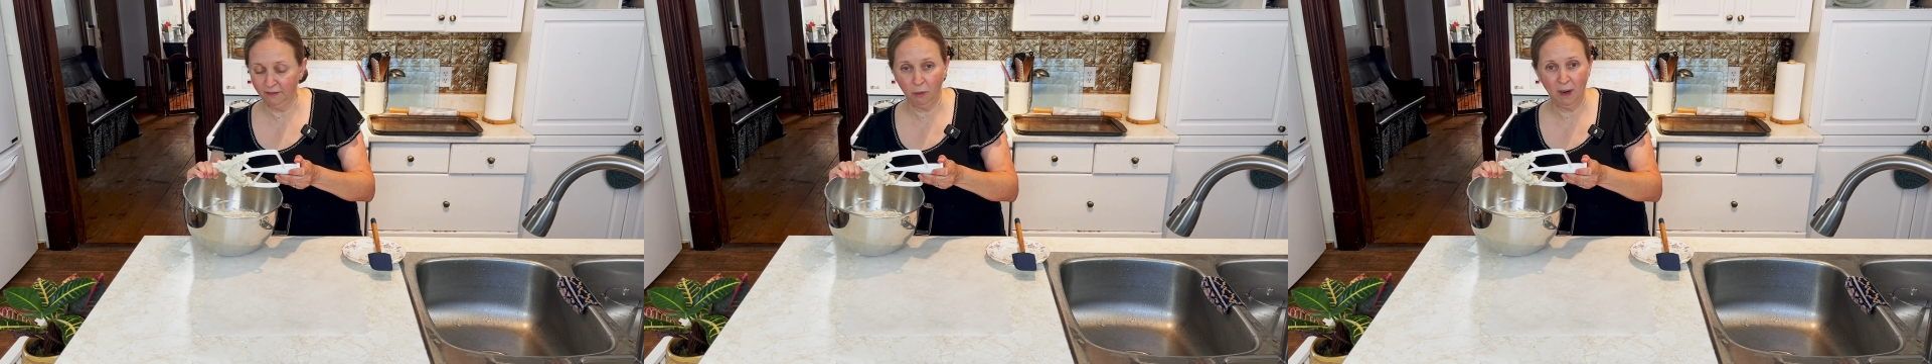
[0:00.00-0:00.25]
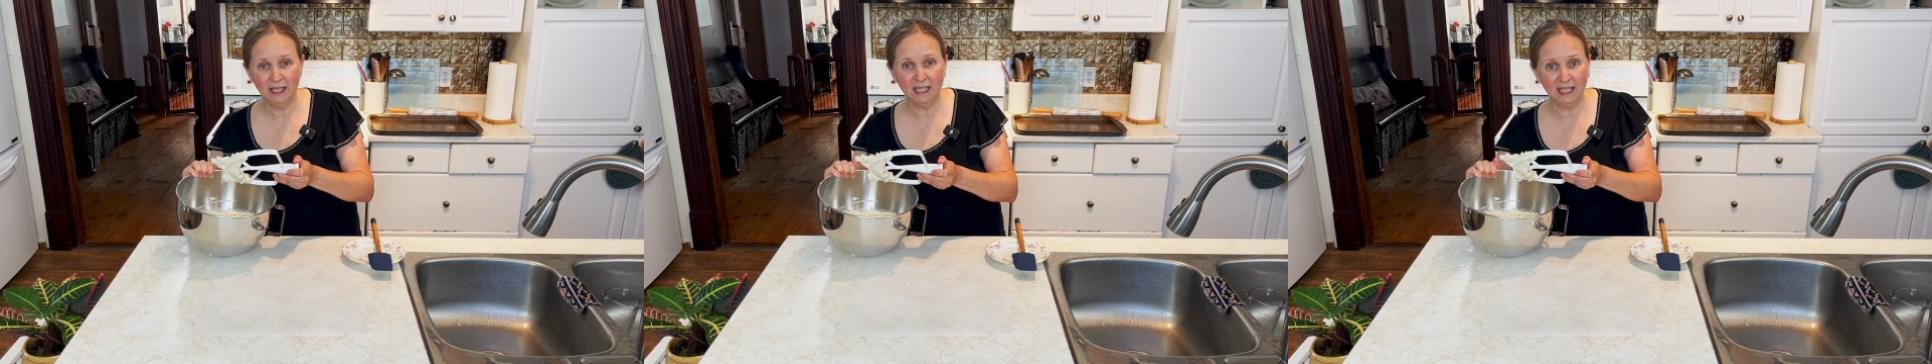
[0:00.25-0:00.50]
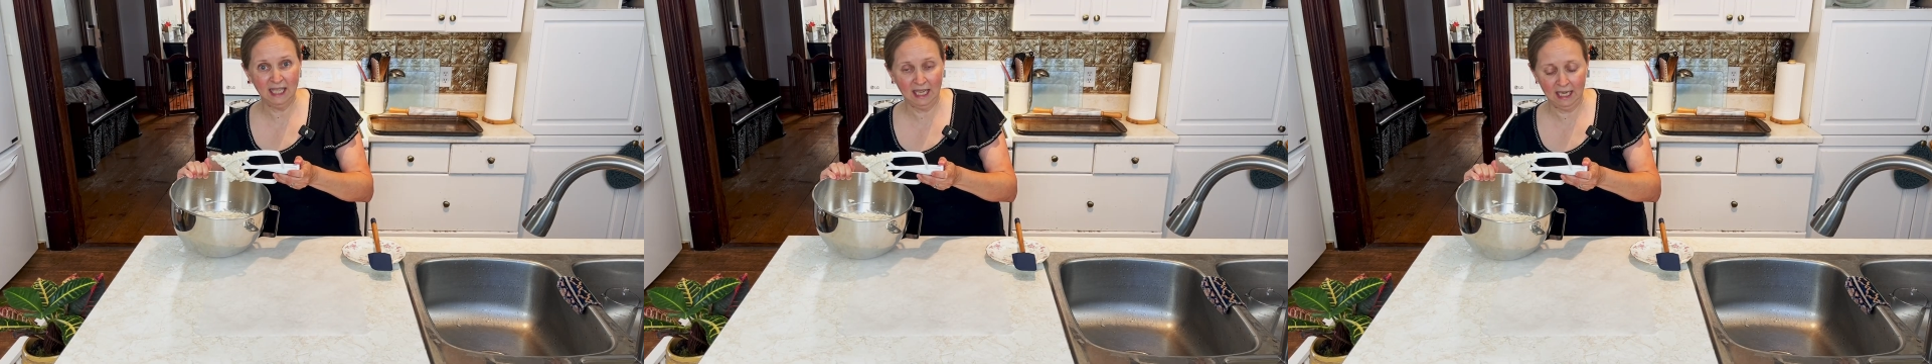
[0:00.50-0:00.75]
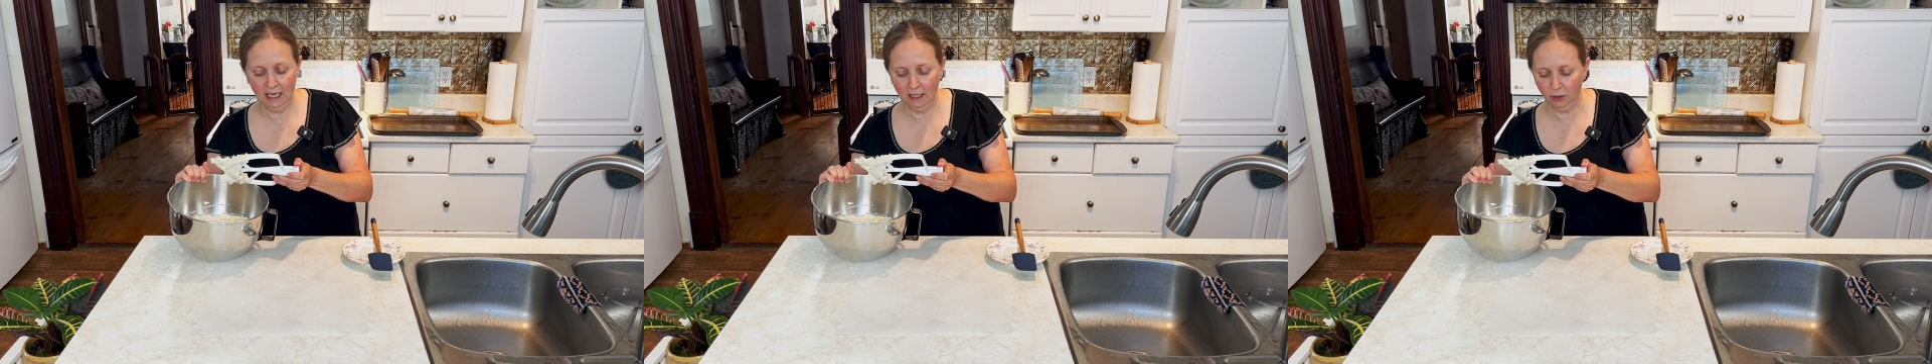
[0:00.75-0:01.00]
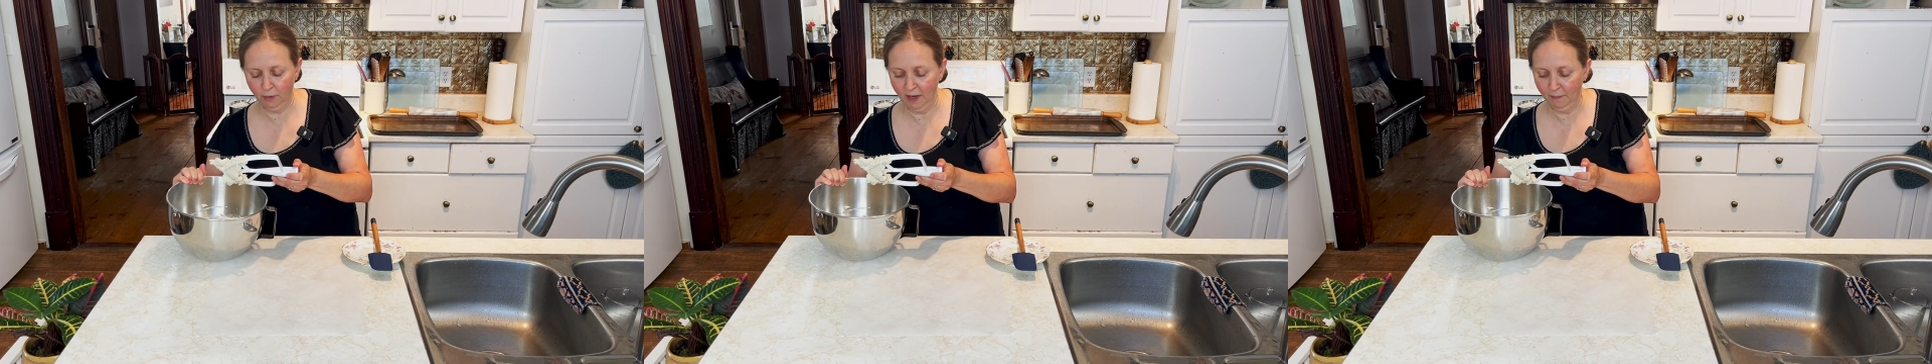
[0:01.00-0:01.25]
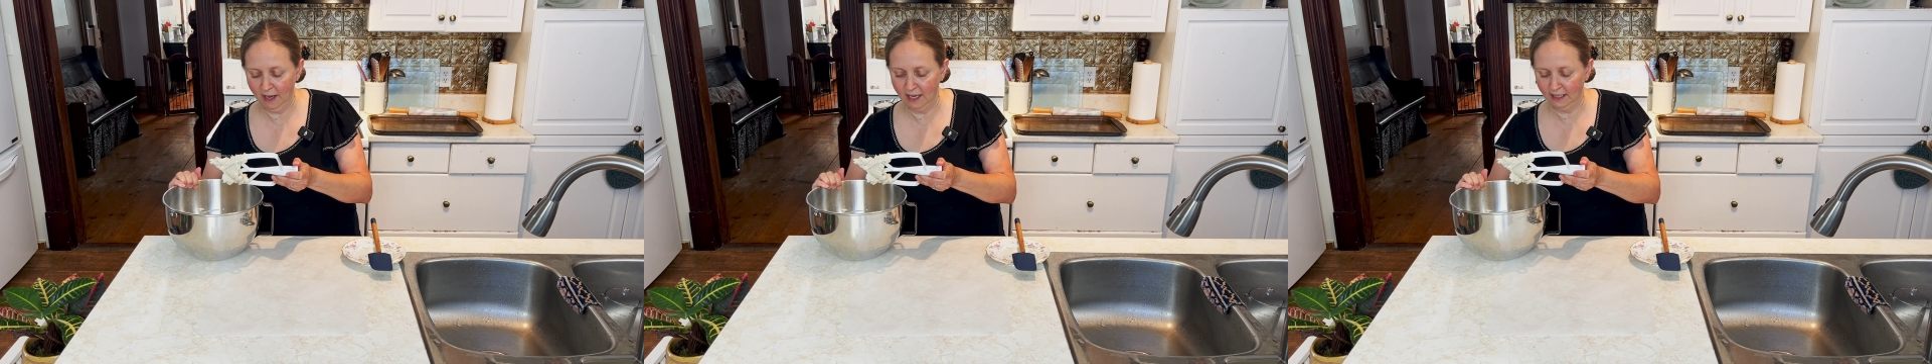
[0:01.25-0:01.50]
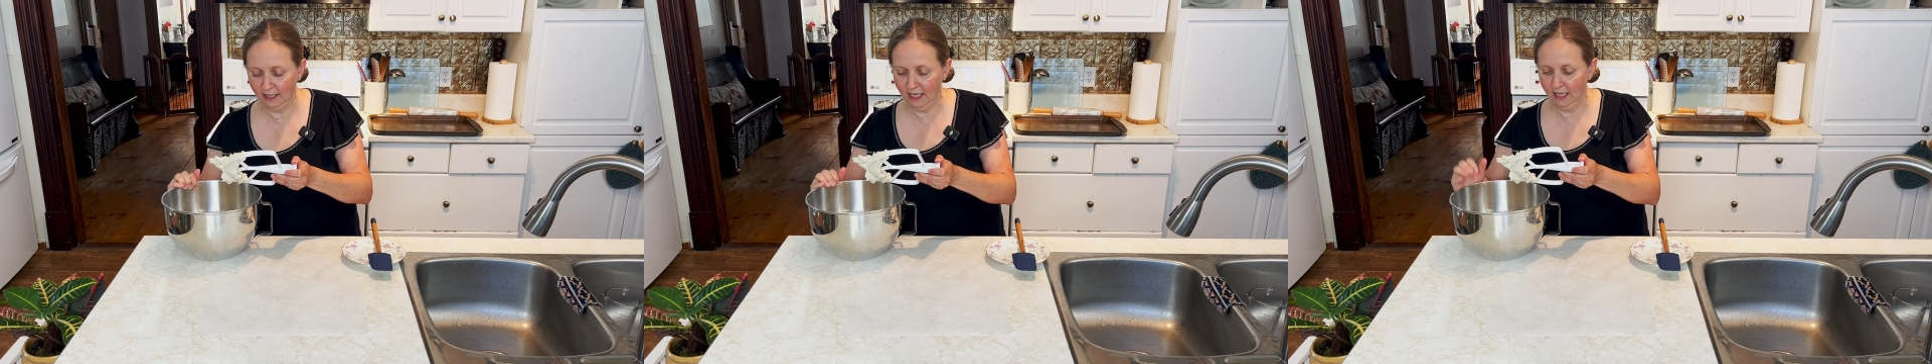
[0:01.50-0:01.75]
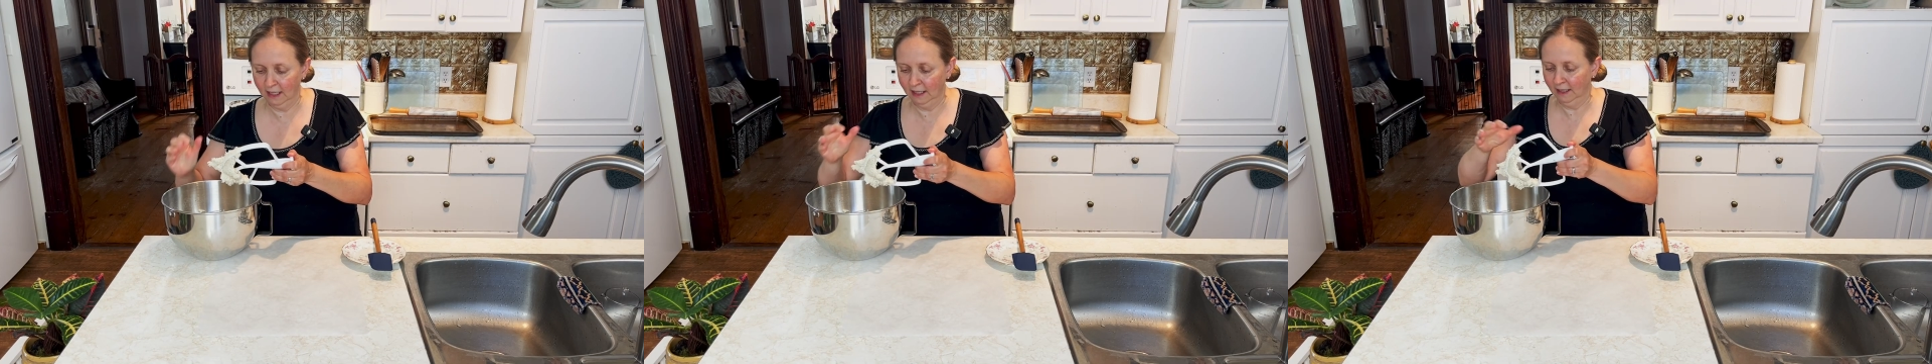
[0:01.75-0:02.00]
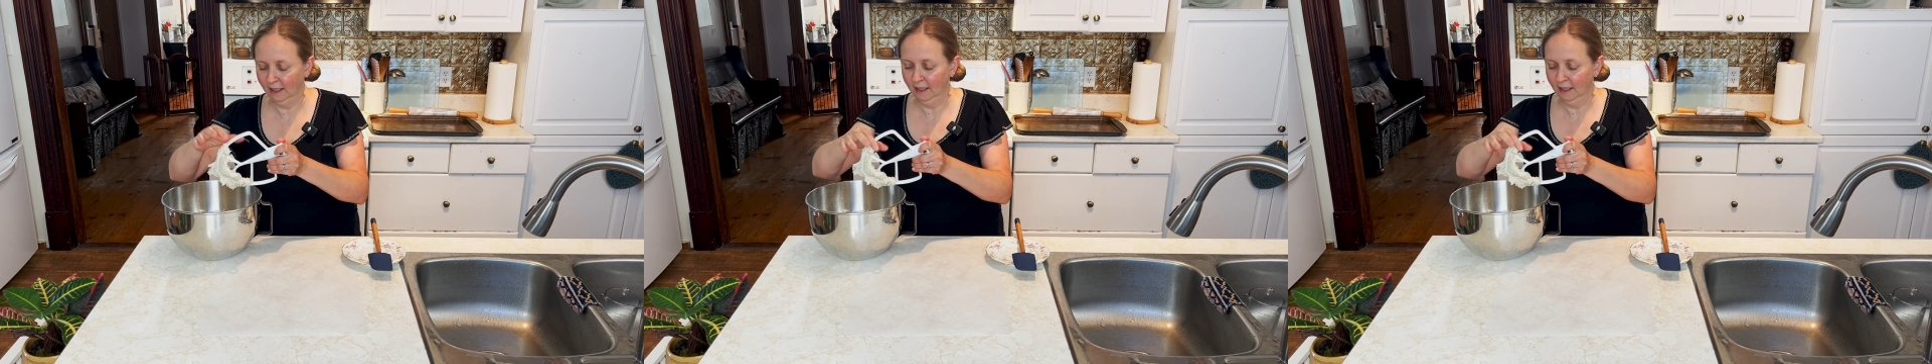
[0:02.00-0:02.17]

quite sticky, it's quite pasty, and